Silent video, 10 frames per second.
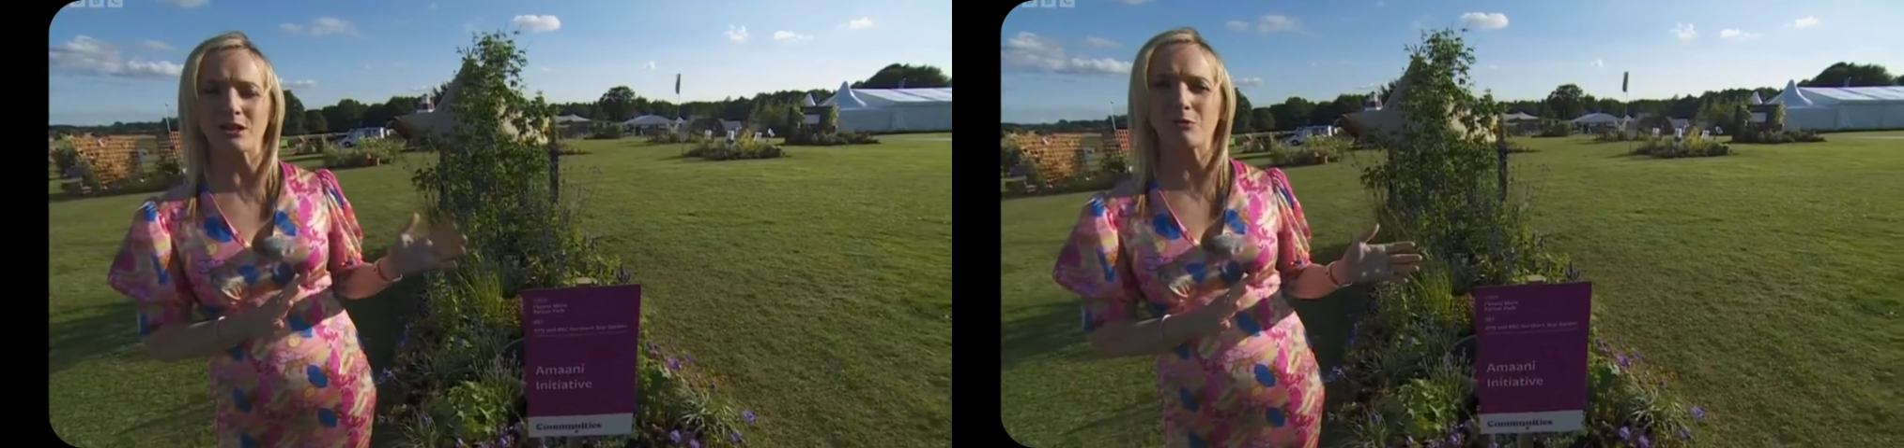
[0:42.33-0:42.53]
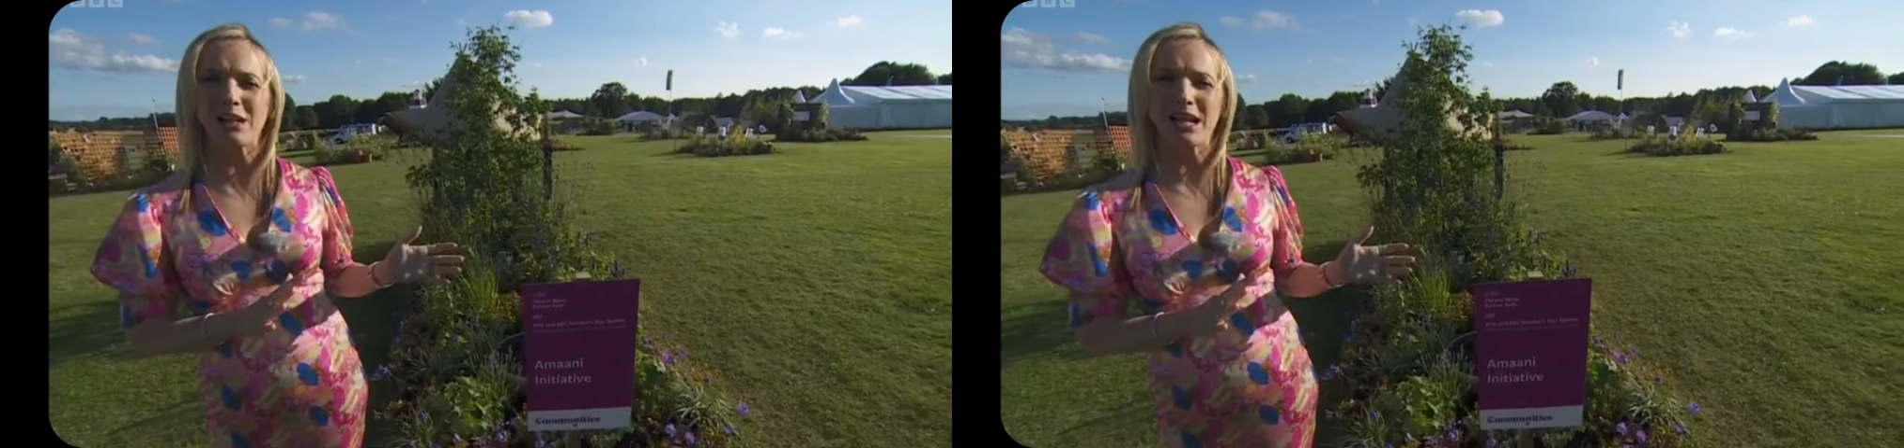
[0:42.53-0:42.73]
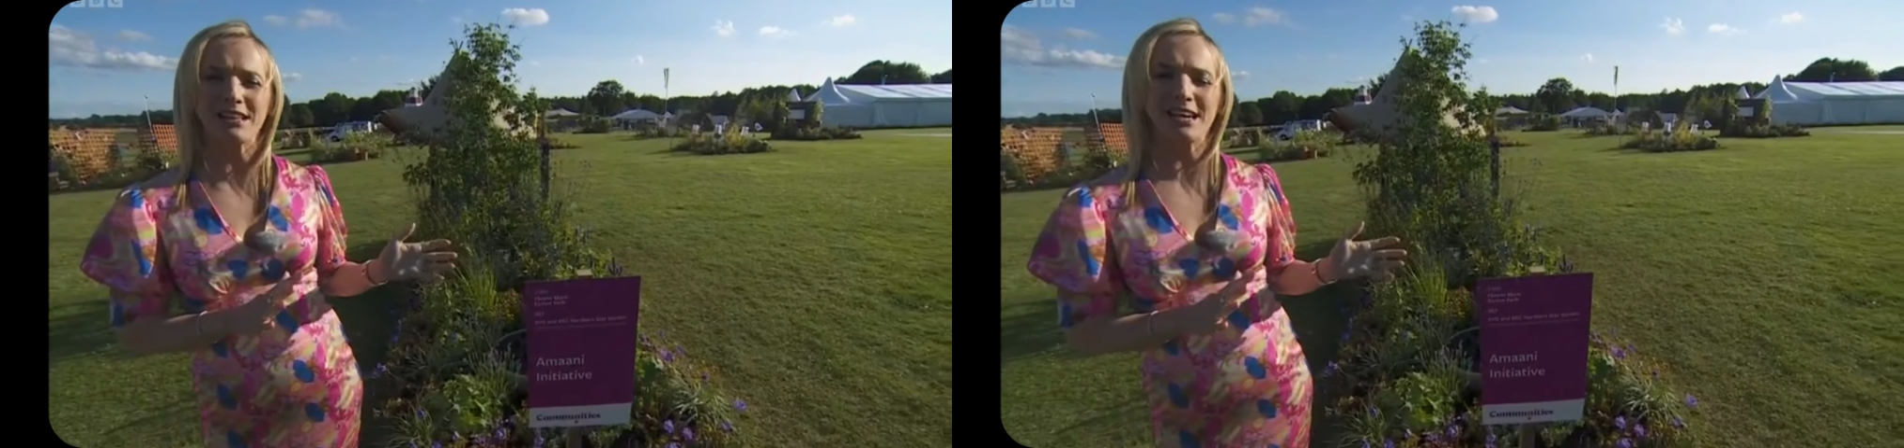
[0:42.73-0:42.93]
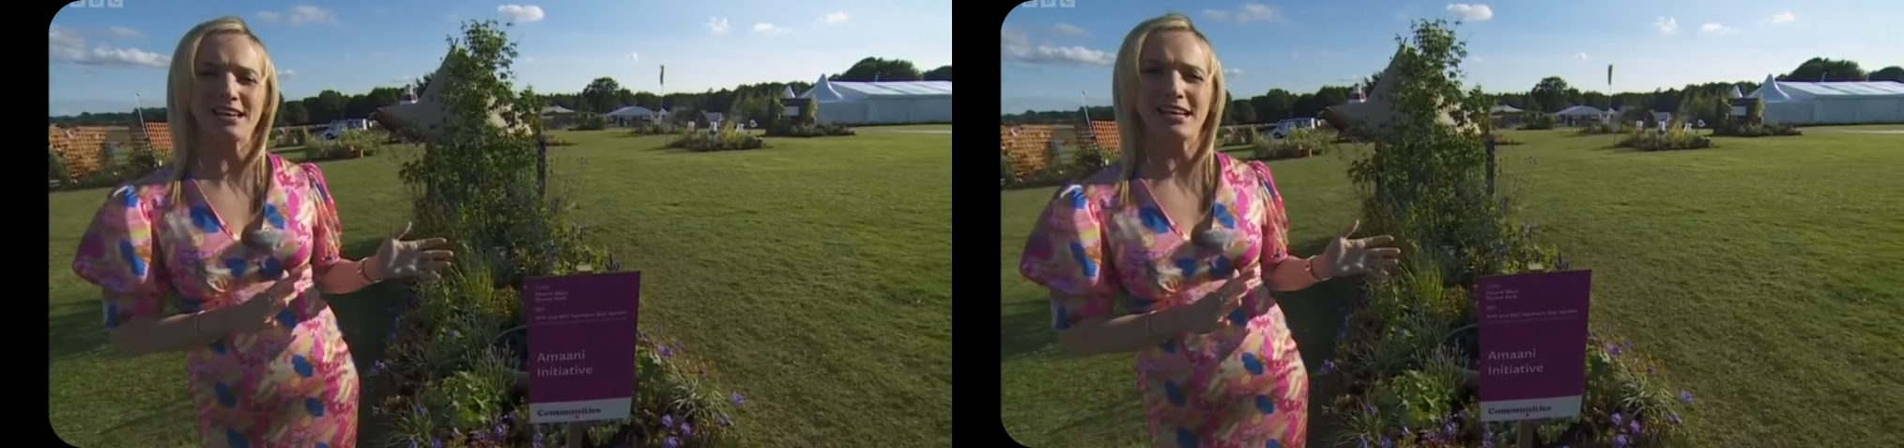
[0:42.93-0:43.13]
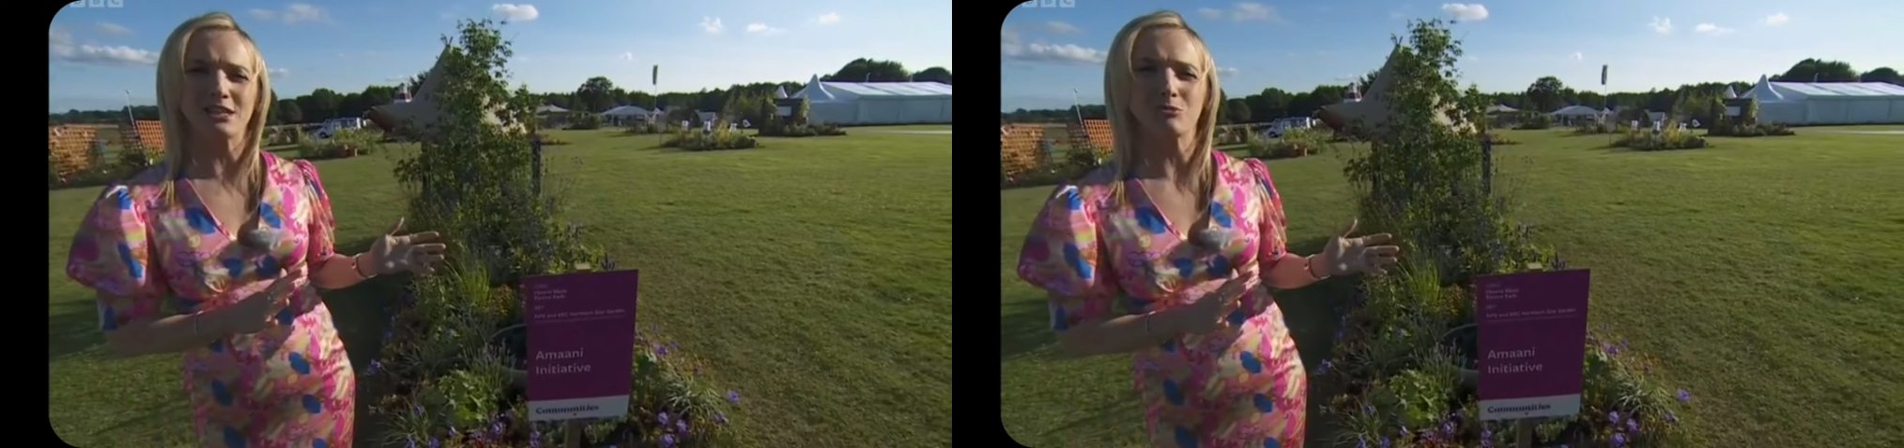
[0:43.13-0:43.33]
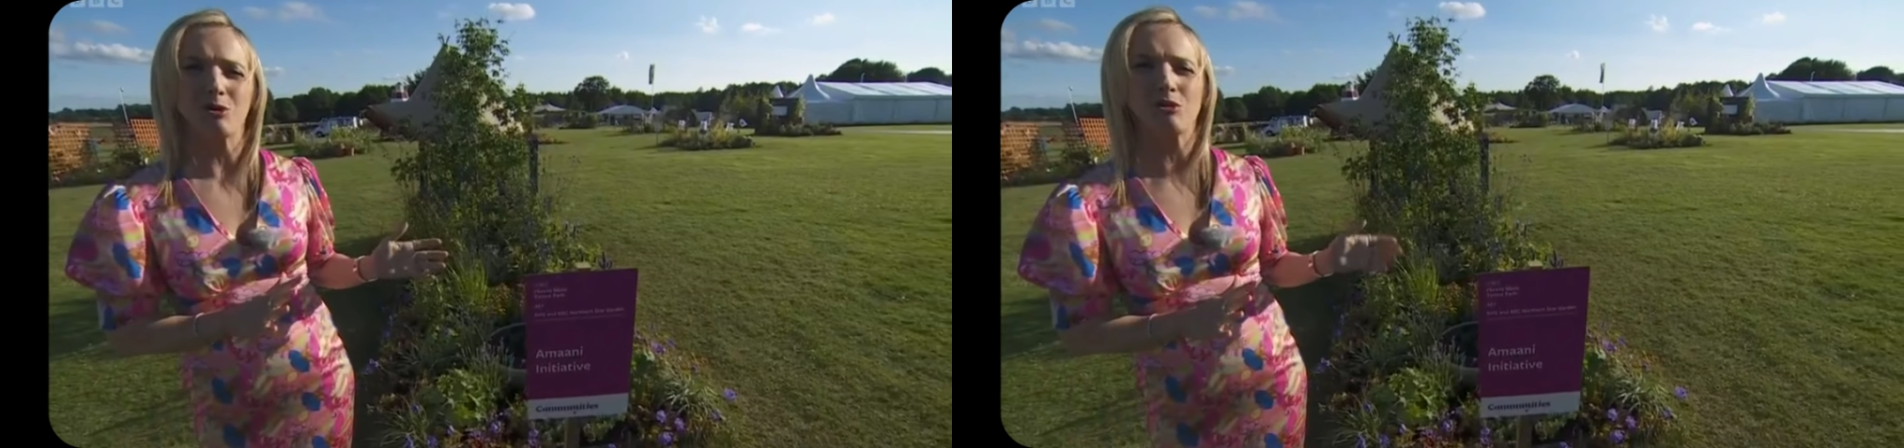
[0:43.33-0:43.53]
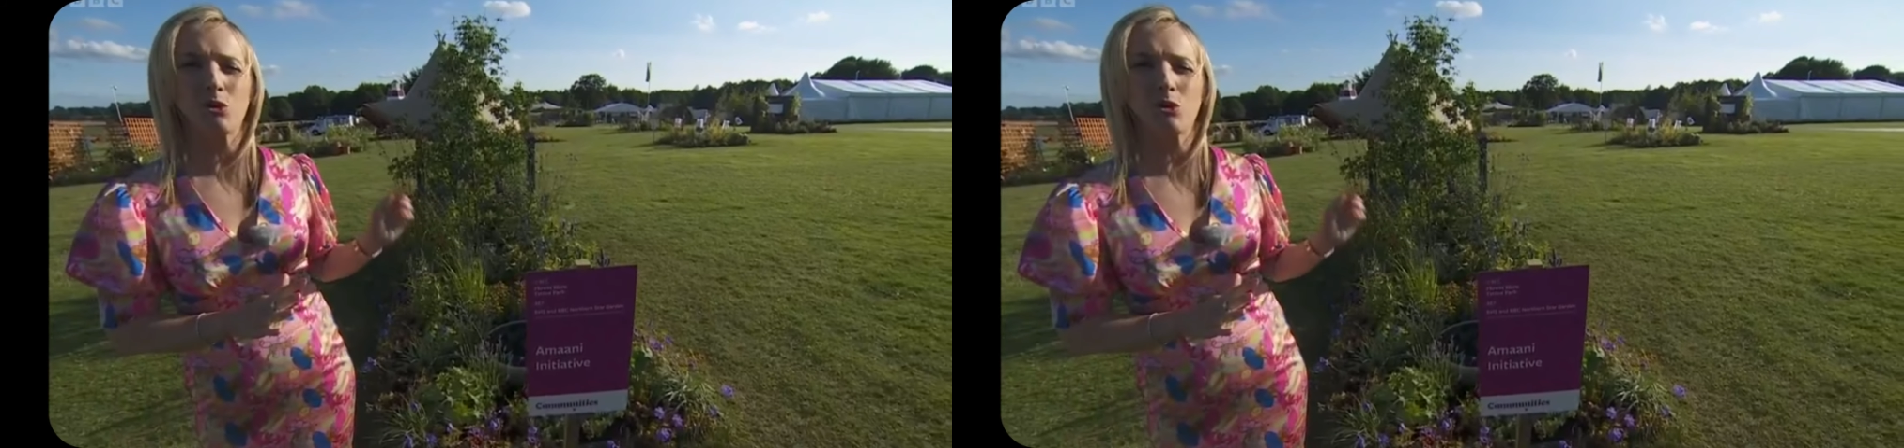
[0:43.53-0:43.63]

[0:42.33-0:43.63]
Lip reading: It'll be like that again tomorrow.